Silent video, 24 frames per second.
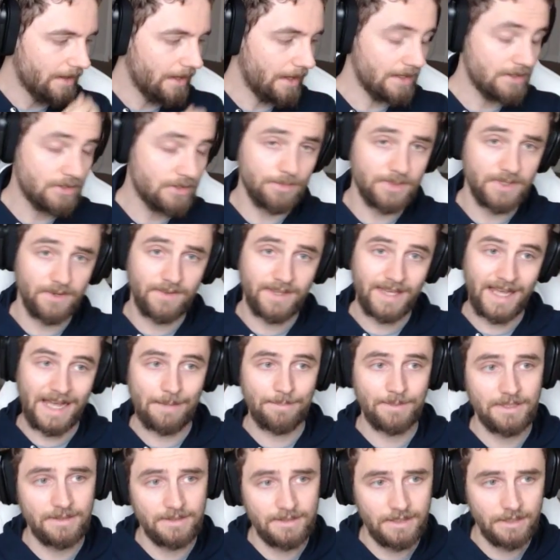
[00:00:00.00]
In terms of
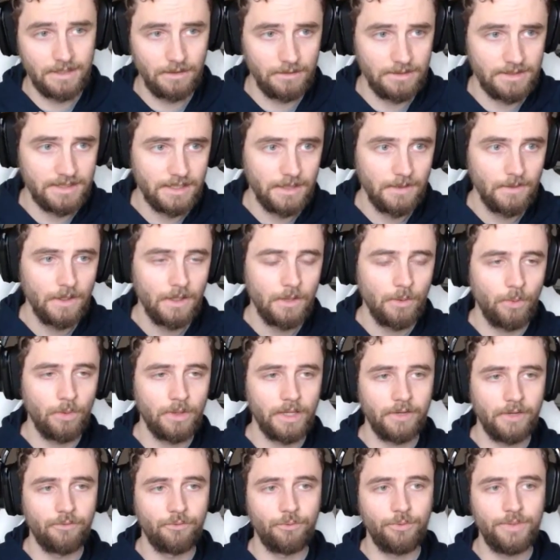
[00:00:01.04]
captain skills, well,
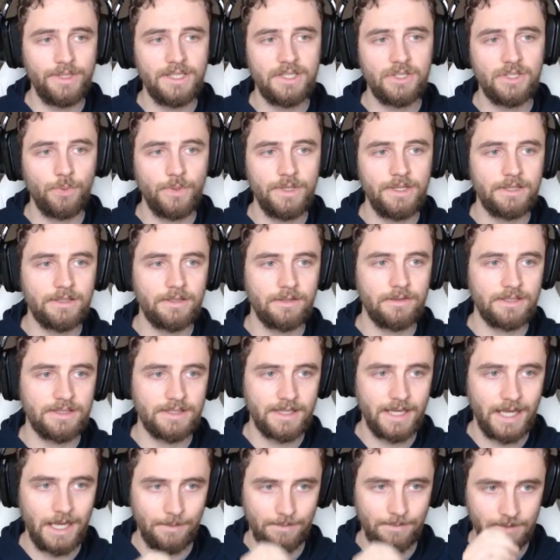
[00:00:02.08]
I've retweaked this
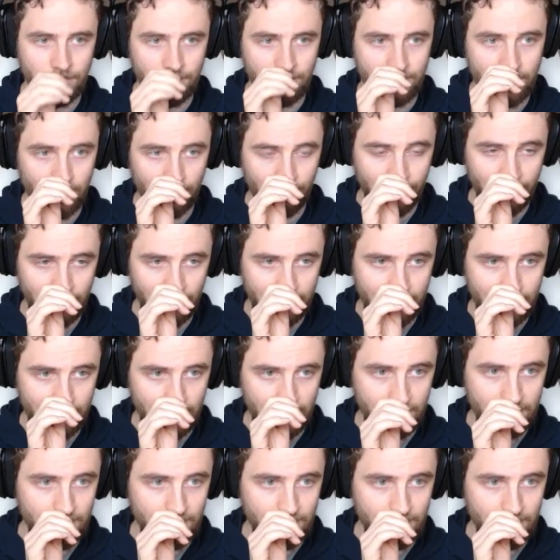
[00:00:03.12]
captain's abilities